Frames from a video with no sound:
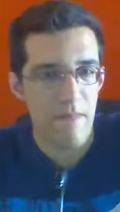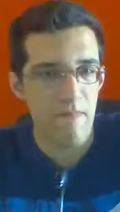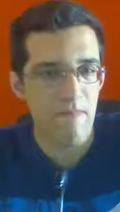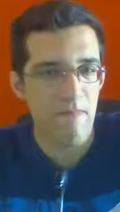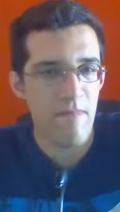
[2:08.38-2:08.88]

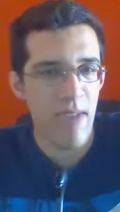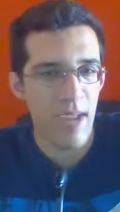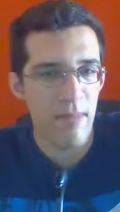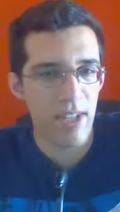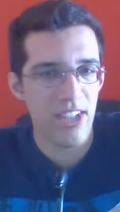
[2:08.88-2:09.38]

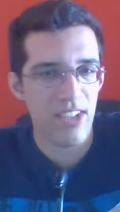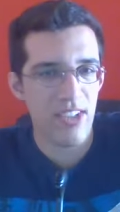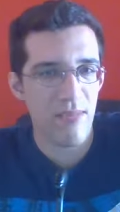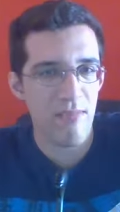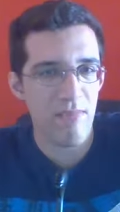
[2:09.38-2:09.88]
maybe,
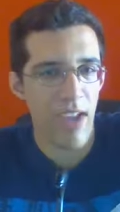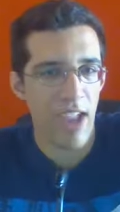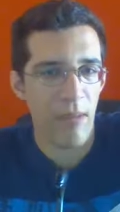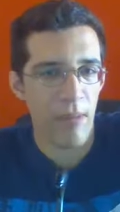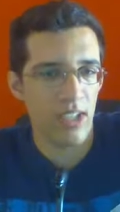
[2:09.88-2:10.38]
just
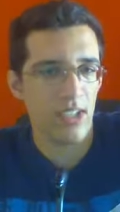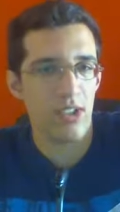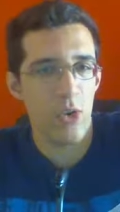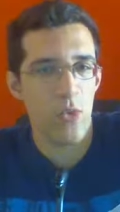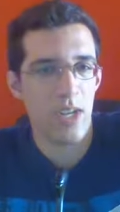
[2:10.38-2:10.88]
maybe he'll
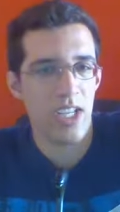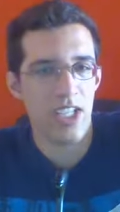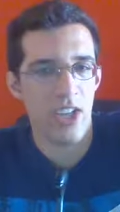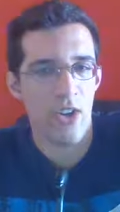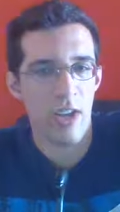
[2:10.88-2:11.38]
go
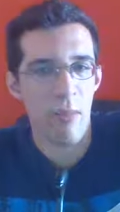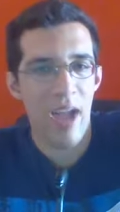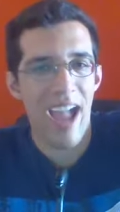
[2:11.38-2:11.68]
easy on him.